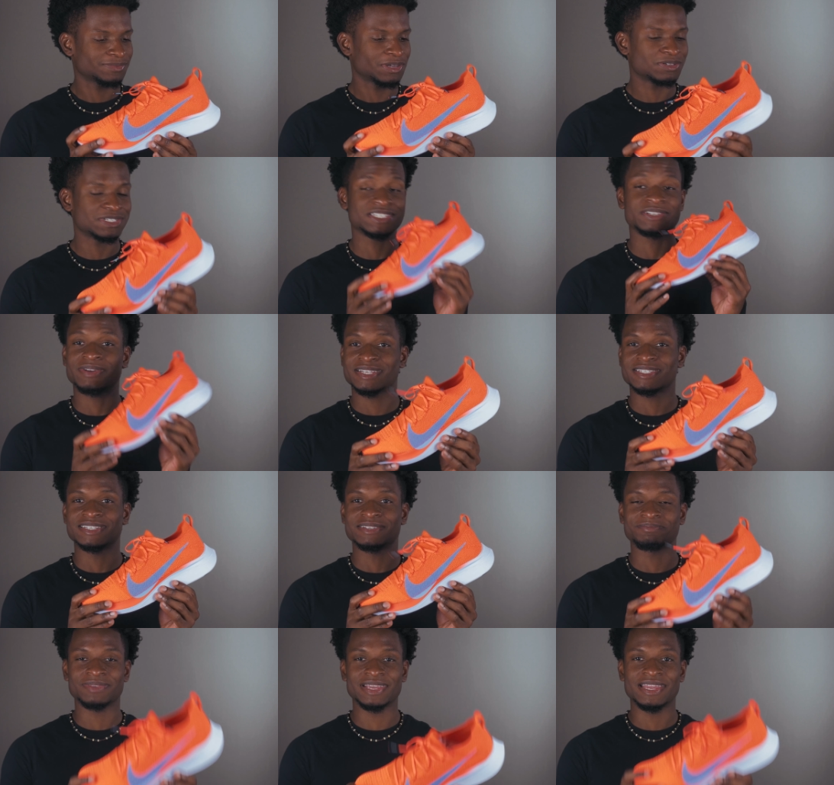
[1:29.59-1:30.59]
which is crazy,
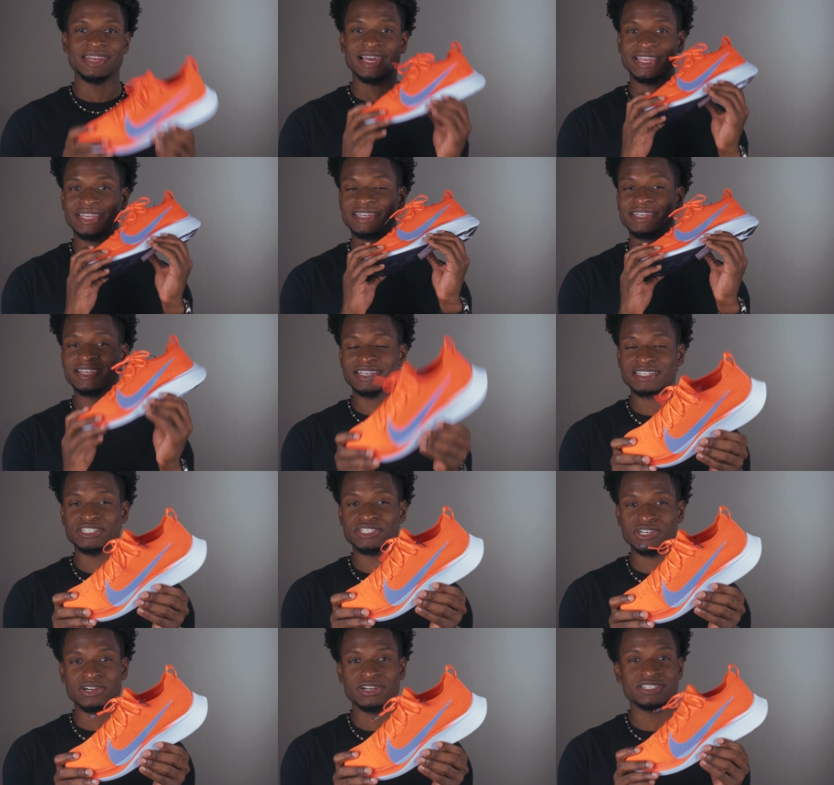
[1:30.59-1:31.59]
and Nike
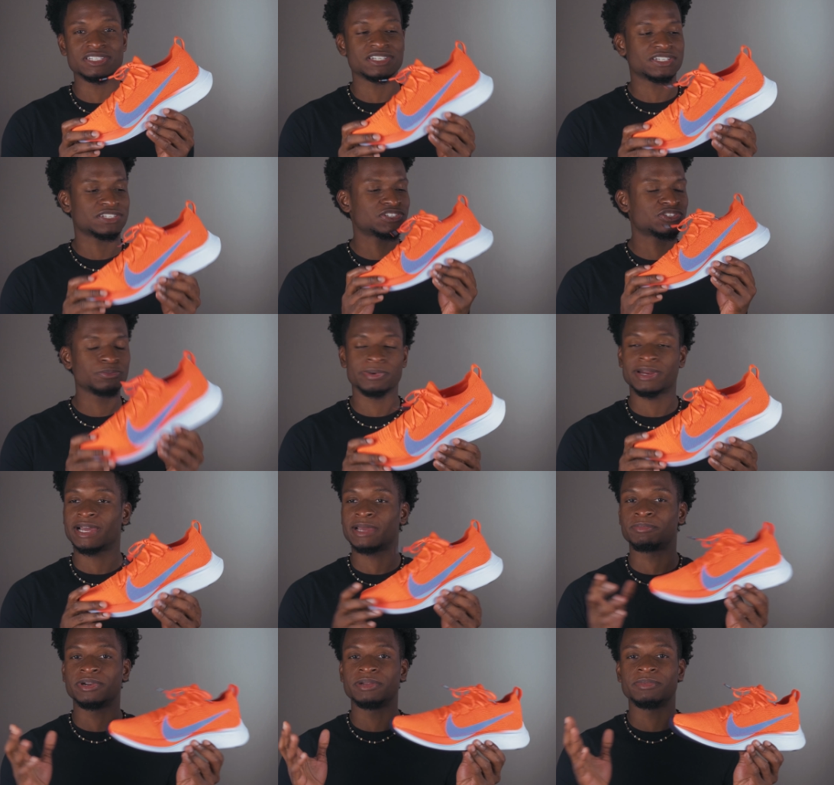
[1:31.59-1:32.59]
does charge a super
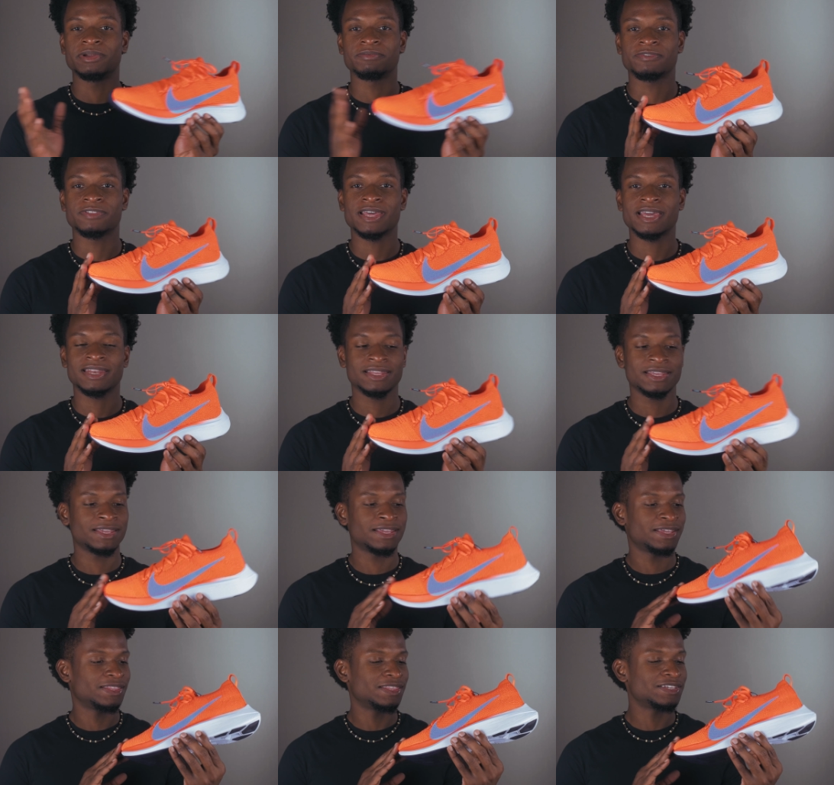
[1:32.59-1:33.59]
high premium for that.
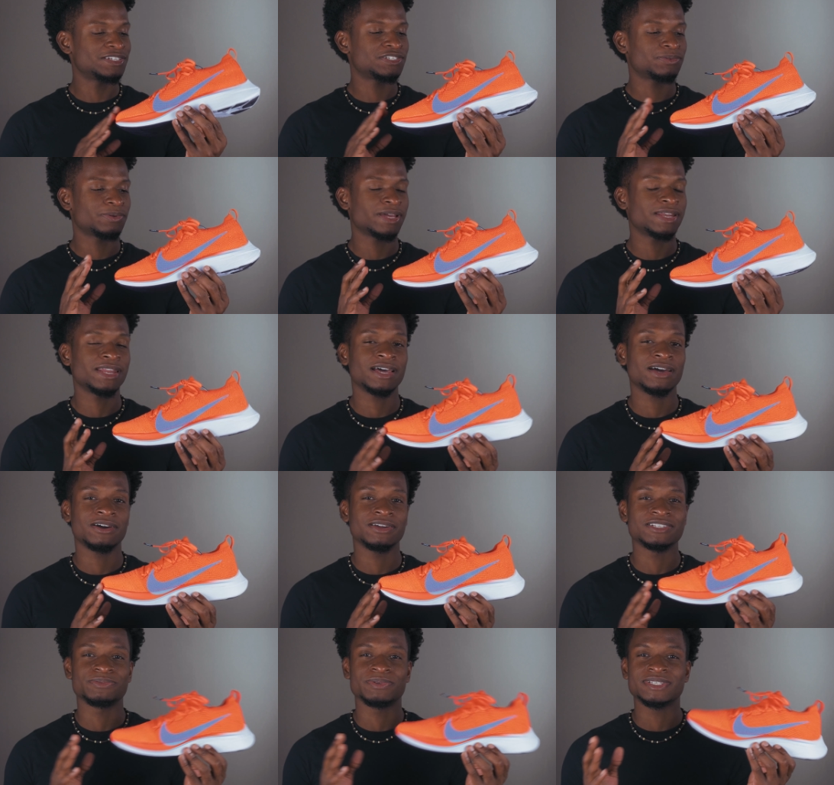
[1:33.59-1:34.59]
This shoe right now
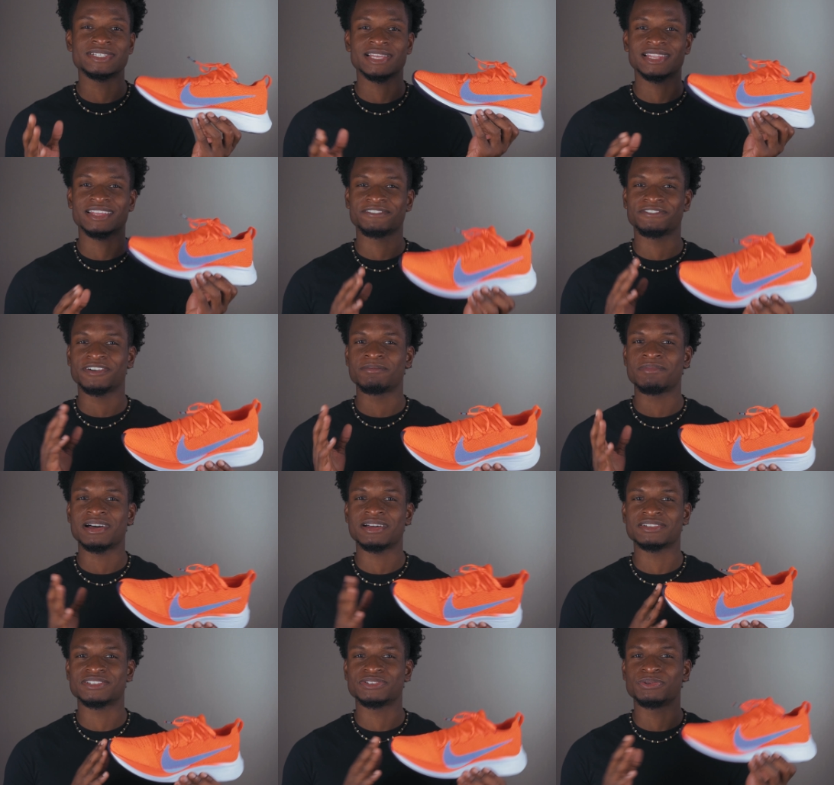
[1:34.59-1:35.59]
is retailing for
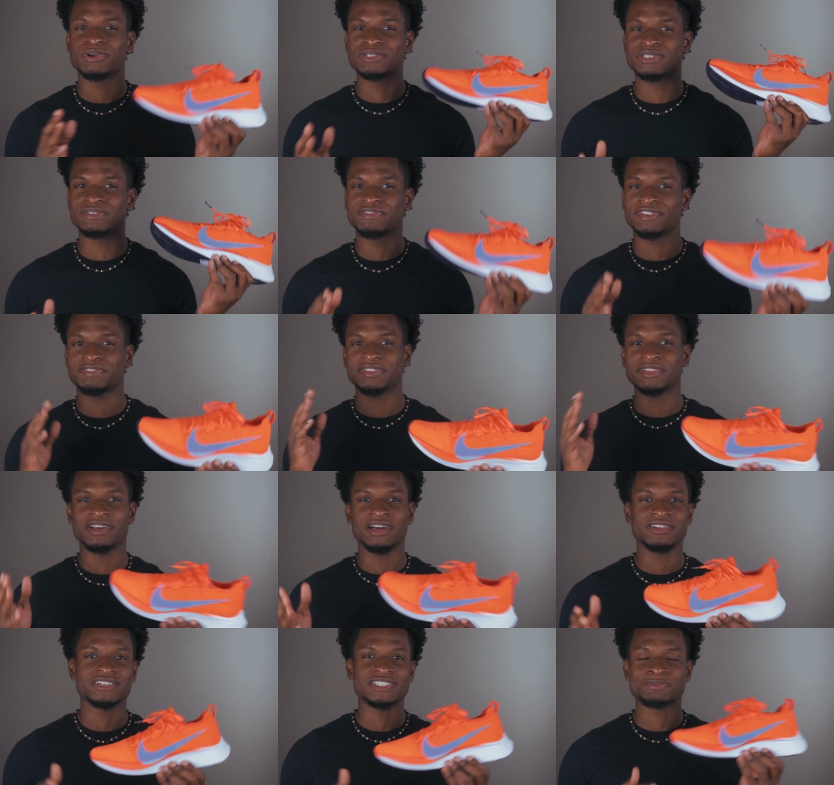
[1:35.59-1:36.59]
about two hundred fifty
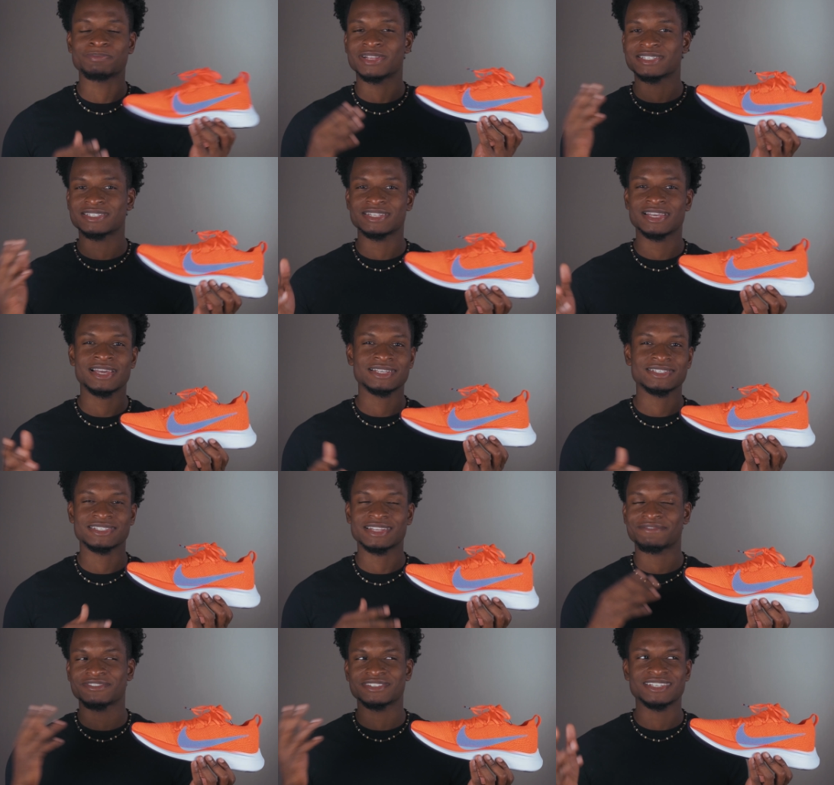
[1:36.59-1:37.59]
dollars plus tax.
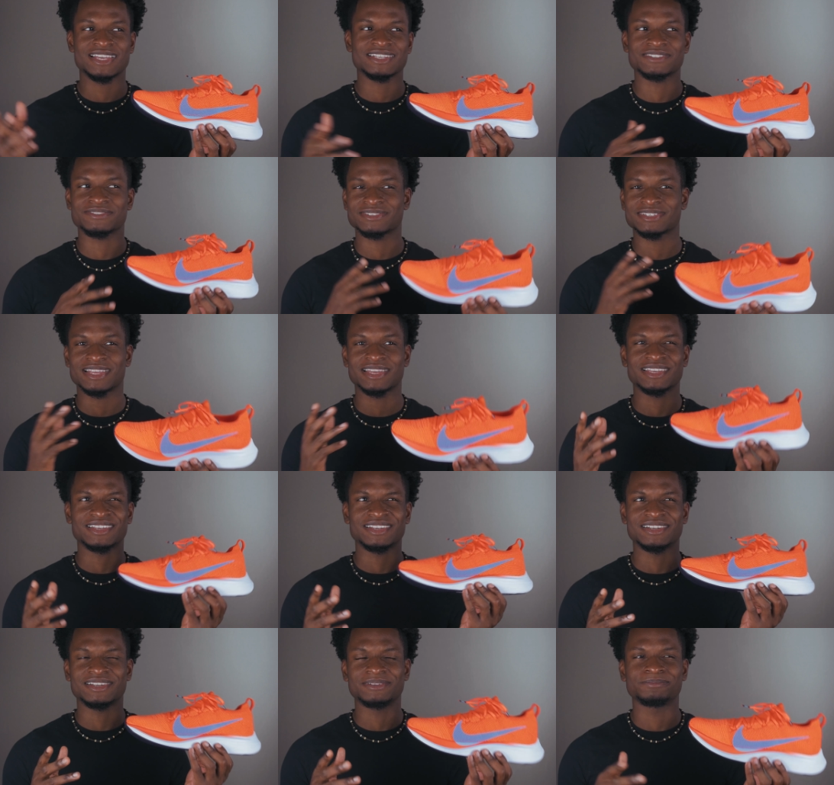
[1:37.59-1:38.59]
After tax it was like
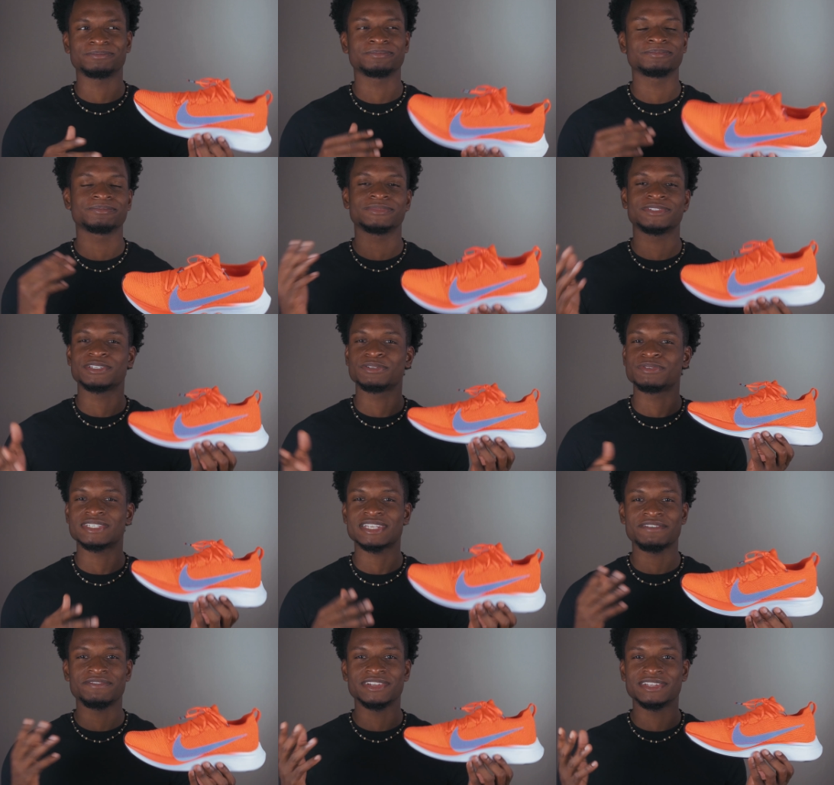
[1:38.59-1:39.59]
uh, two
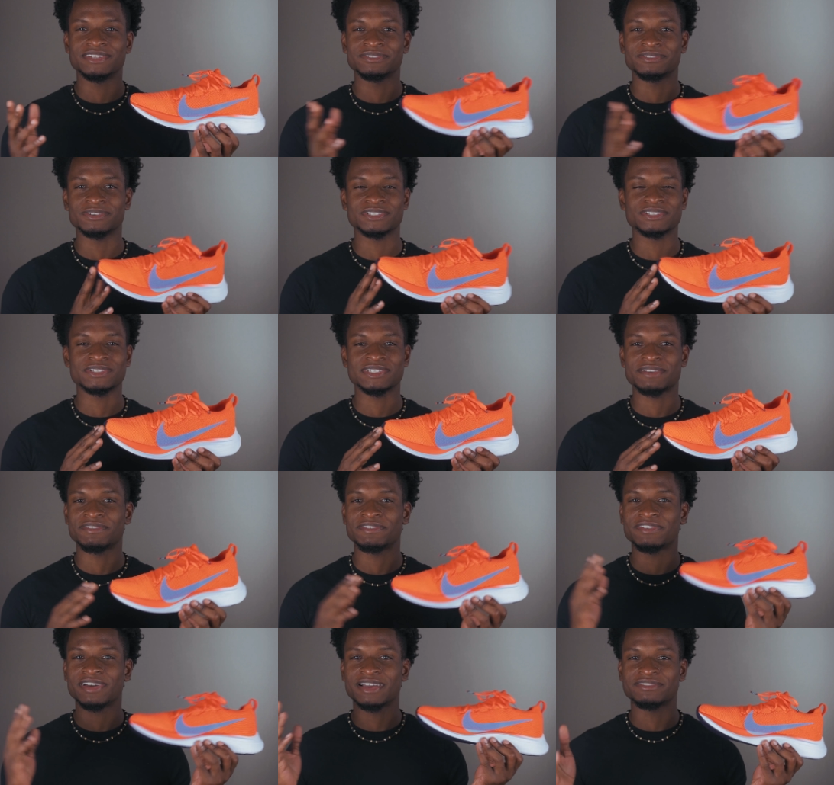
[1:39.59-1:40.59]
seventy or two
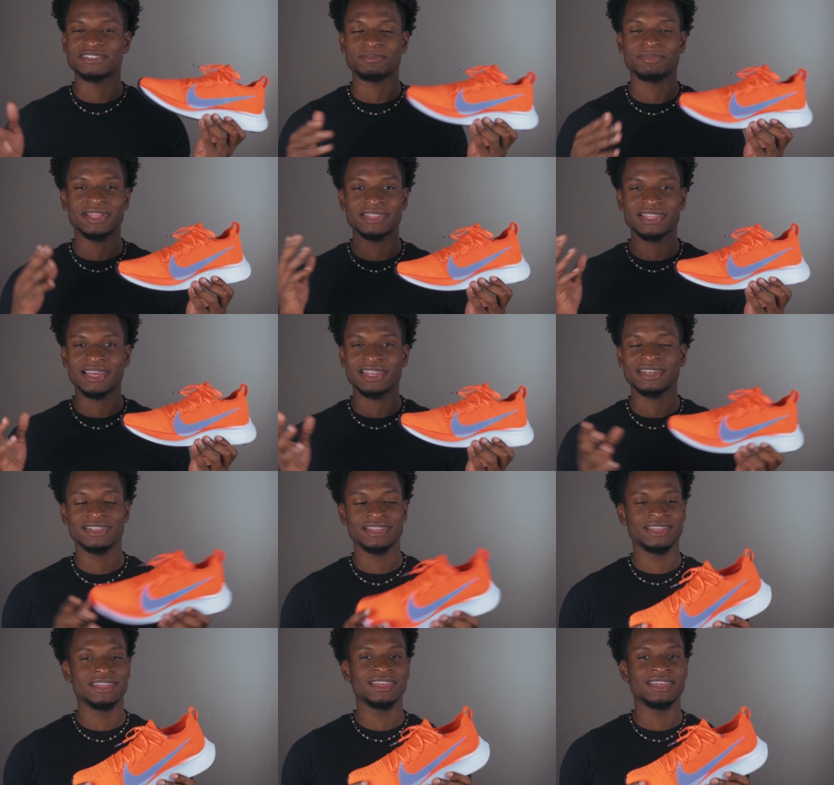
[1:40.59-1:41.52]
seventy-five, something like that.